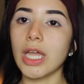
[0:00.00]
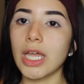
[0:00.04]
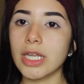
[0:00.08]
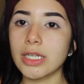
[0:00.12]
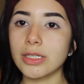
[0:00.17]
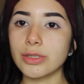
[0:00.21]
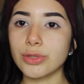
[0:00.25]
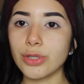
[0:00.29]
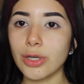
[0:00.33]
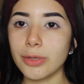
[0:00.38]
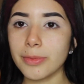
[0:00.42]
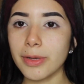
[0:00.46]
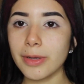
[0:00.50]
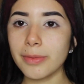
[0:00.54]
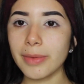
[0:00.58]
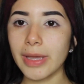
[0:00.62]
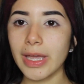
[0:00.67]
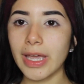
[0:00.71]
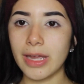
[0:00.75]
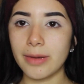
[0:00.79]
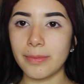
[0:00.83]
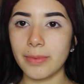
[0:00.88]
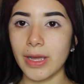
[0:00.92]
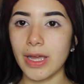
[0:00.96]
And don't mind my
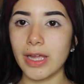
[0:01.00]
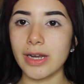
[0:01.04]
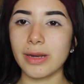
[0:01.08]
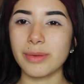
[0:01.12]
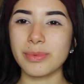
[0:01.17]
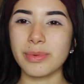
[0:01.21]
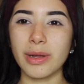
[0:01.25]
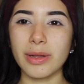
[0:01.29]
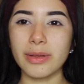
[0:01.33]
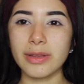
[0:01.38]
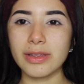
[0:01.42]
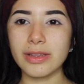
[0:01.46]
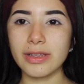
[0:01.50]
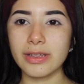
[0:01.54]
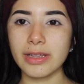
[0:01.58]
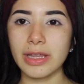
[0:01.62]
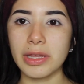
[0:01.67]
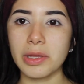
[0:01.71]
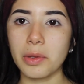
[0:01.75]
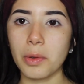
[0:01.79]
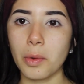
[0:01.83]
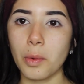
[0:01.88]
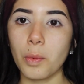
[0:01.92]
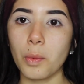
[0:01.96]
headband, I probably look
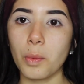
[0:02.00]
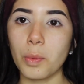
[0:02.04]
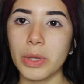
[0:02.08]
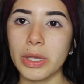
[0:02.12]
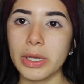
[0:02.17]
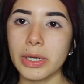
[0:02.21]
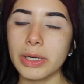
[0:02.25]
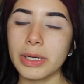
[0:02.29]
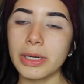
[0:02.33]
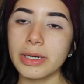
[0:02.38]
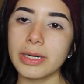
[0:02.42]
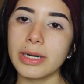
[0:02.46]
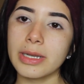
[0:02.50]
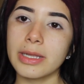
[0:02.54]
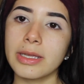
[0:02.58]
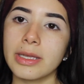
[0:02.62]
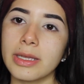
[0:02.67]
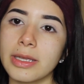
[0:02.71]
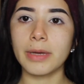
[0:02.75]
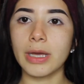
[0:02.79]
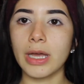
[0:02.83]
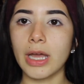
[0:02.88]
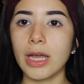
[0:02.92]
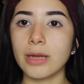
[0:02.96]
like weird,
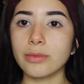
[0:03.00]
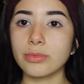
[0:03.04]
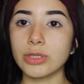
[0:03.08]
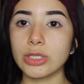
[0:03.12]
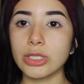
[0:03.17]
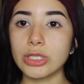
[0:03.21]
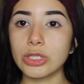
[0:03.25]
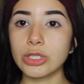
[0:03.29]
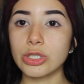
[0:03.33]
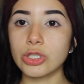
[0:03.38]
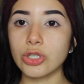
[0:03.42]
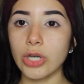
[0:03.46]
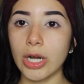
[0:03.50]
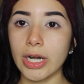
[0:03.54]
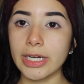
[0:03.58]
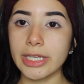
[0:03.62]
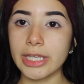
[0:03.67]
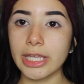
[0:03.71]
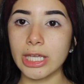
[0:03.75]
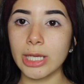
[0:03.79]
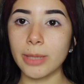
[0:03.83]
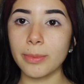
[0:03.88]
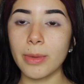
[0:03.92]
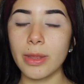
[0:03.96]
but I'm just
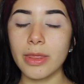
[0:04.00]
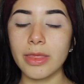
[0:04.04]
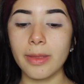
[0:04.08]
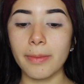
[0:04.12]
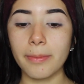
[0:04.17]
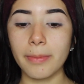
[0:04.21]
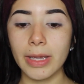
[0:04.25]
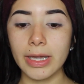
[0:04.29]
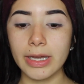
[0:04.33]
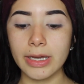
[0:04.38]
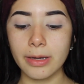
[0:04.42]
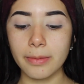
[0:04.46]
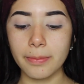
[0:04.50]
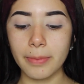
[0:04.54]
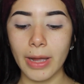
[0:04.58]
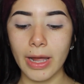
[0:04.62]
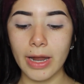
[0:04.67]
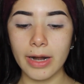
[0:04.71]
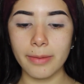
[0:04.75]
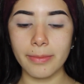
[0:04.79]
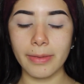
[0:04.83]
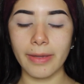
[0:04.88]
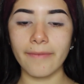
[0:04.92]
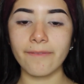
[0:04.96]
trying to keep the makeup
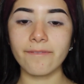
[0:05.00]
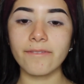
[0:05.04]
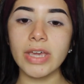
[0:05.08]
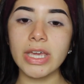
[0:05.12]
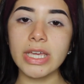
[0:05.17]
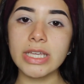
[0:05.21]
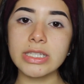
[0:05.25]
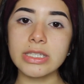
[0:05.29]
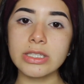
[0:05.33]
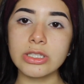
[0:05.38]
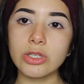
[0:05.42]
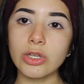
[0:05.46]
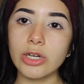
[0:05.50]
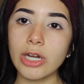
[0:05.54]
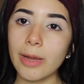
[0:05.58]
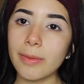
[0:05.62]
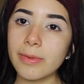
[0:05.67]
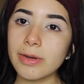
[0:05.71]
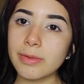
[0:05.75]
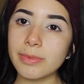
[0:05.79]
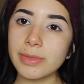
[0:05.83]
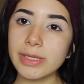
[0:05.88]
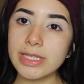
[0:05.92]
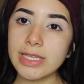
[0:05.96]
out of my face. So now
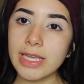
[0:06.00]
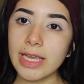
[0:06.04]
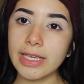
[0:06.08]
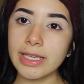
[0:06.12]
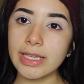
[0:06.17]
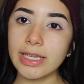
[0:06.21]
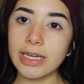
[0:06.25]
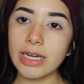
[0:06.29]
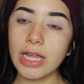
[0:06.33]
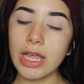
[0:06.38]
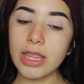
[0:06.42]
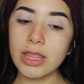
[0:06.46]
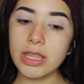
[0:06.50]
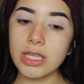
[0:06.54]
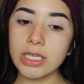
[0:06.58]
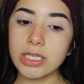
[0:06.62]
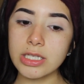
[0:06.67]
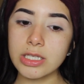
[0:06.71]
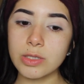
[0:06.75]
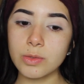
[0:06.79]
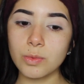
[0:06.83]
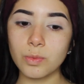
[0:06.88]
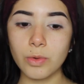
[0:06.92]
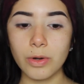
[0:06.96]
I'm going to be taking
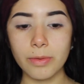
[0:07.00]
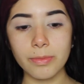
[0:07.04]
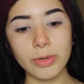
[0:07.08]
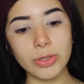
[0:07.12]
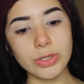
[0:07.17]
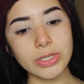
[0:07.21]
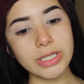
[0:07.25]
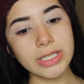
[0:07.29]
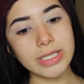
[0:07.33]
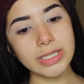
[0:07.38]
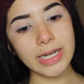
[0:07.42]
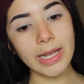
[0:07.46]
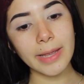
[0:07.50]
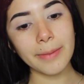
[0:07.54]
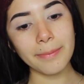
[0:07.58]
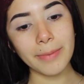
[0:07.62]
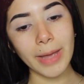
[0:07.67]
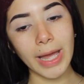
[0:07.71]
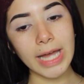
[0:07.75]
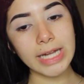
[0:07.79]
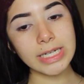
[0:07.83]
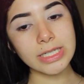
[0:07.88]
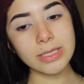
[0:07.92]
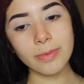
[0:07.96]
this Rimmel Stay
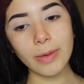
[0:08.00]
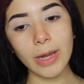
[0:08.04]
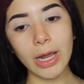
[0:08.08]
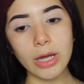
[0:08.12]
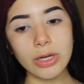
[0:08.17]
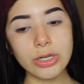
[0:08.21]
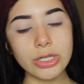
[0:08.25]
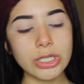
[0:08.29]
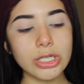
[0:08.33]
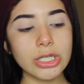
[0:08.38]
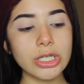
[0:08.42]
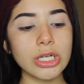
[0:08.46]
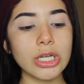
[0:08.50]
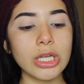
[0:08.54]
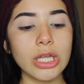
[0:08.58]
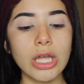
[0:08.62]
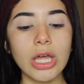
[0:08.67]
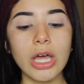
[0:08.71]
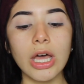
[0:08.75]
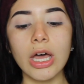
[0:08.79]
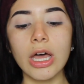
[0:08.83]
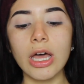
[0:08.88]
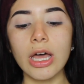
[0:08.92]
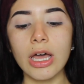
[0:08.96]
Matte Powder.
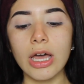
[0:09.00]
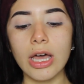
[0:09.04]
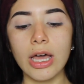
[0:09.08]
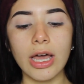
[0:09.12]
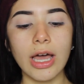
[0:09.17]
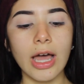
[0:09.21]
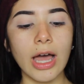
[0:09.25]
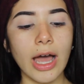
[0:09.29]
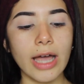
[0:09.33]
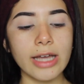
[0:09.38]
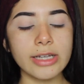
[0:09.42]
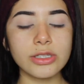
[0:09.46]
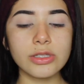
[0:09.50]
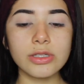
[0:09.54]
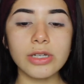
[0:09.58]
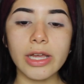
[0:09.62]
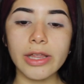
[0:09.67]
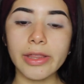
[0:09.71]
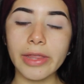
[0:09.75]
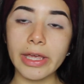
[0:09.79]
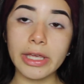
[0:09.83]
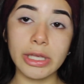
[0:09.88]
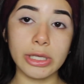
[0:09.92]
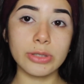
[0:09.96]
I do
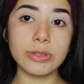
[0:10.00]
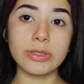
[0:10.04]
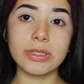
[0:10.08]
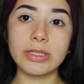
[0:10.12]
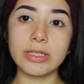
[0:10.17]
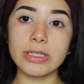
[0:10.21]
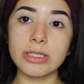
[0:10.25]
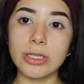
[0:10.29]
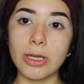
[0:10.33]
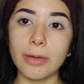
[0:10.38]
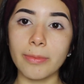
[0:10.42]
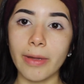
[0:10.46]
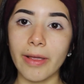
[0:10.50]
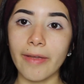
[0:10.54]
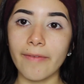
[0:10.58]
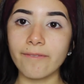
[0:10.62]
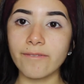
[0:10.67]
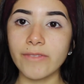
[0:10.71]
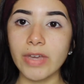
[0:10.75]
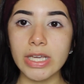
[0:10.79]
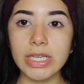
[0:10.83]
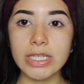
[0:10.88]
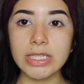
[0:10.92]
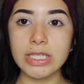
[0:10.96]
not like using this on my
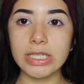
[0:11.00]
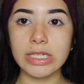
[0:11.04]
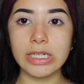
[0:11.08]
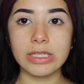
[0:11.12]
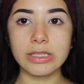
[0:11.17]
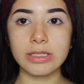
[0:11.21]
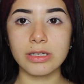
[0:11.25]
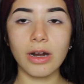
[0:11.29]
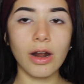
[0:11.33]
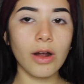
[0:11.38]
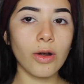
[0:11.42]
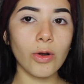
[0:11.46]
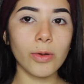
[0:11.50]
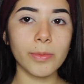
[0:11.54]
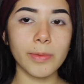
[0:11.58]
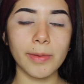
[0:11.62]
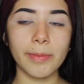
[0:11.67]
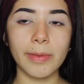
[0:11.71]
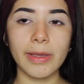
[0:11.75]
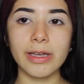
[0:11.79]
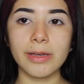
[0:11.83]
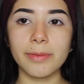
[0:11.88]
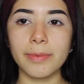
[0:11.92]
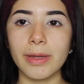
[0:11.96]
face. It does not hold my
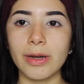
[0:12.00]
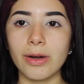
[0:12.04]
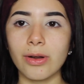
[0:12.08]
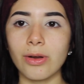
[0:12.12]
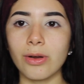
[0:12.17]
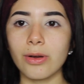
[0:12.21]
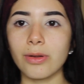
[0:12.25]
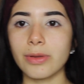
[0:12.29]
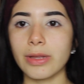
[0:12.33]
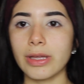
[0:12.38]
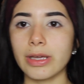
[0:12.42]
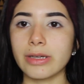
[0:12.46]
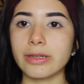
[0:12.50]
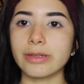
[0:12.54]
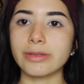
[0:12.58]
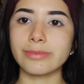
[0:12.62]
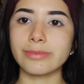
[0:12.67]
makeup at all,